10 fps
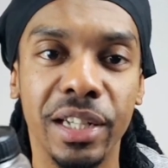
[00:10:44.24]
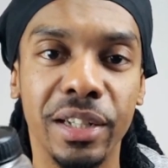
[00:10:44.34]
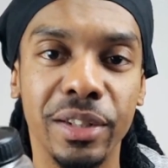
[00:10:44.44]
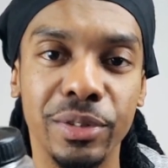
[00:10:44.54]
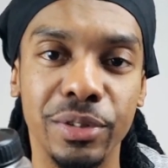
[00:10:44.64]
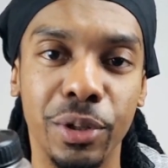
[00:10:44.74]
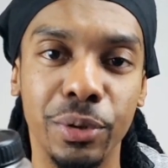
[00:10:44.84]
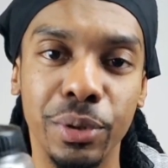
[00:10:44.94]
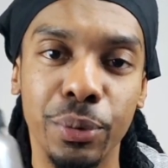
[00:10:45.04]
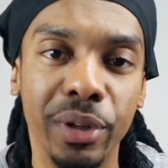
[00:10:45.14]
So
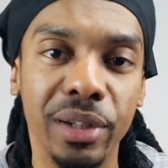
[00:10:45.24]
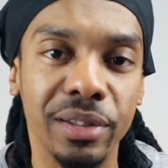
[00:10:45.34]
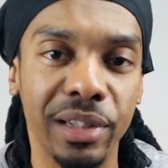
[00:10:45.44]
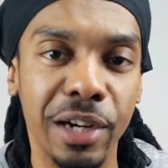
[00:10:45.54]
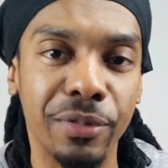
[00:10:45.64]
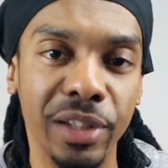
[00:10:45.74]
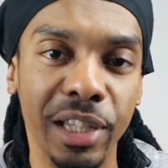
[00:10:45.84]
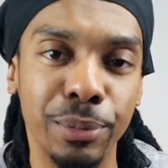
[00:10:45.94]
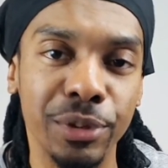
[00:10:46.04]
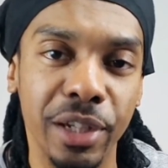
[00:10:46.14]
you want to definitely
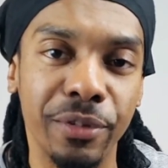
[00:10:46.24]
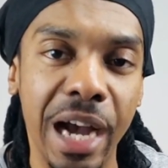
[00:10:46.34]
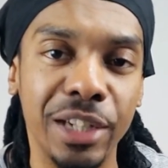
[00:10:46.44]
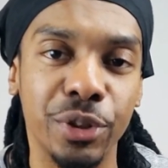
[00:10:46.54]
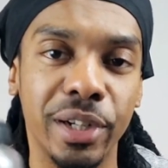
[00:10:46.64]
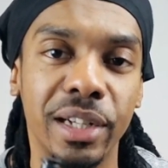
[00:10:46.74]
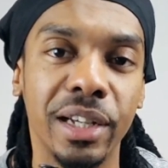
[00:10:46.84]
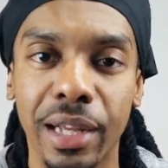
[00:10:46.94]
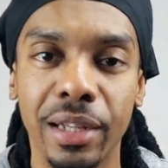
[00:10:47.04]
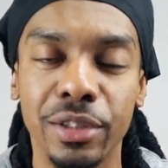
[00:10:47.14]
keep yourself hydrated.
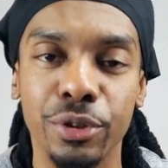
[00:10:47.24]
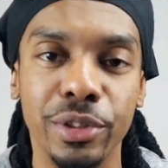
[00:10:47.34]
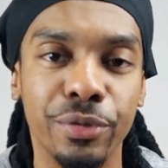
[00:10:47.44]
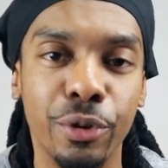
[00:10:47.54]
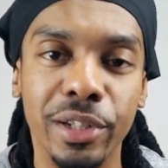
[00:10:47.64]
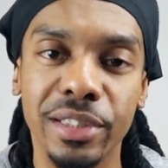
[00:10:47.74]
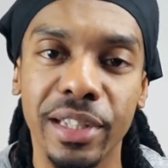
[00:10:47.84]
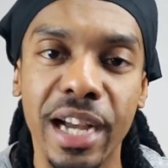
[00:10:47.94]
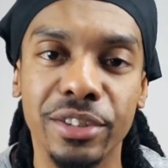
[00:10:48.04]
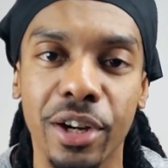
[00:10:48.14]
So as far as
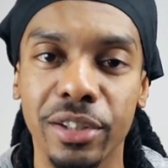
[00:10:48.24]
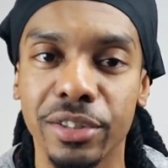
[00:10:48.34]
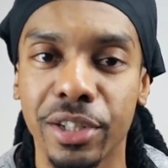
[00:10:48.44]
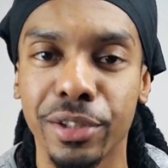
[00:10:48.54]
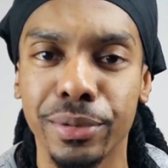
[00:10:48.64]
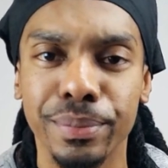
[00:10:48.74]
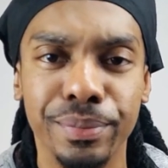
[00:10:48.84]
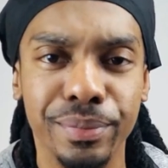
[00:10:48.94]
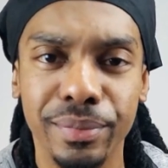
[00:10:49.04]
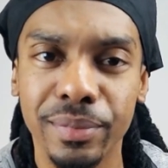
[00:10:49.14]
snacks are concerned,
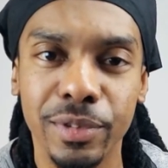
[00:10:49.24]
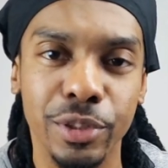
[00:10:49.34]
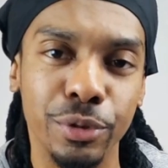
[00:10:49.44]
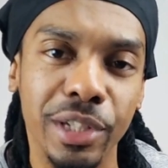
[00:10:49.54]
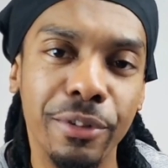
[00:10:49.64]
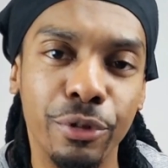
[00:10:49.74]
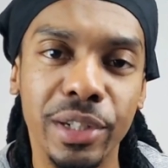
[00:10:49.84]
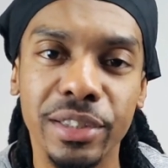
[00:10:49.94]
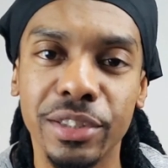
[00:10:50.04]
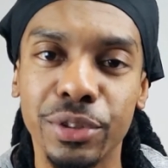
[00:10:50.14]
so say for
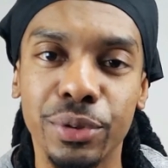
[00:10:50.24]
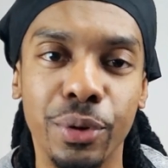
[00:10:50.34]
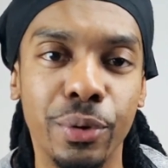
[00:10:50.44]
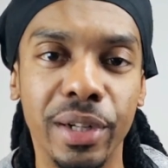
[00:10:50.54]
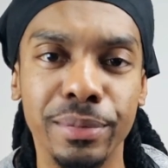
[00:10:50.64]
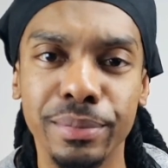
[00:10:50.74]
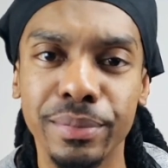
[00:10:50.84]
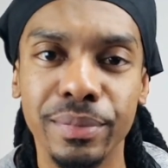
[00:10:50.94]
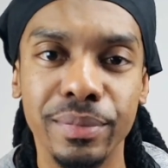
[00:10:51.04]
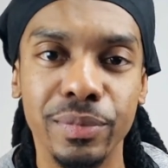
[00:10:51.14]
instance you're
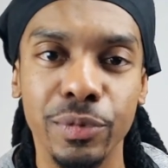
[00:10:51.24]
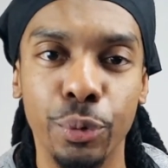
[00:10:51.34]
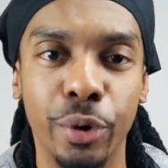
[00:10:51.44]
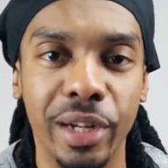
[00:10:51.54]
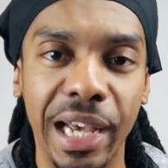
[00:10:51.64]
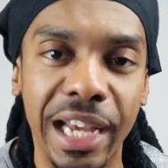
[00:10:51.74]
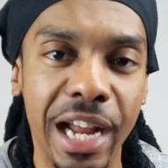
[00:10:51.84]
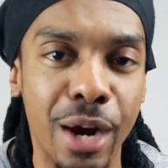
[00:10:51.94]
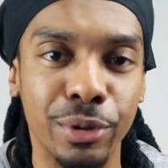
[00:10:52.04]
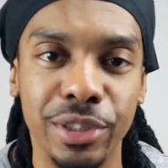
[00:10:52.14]
working an
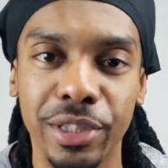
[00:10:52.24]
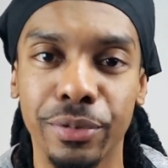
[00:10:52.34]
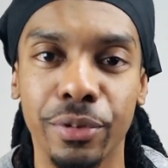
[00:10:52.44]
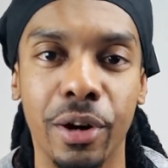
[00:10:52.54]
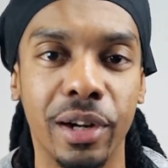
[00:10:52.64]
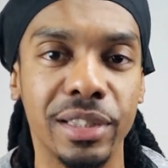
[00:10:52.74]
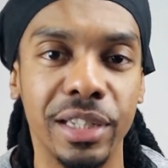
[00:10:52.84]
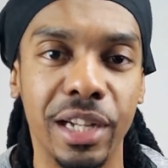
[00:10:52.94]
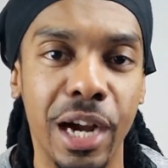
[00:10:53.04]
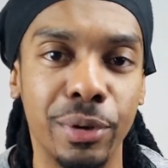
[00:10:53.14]
8-hour shift or a
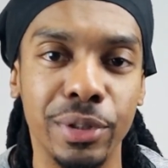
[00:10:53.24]
10-hour,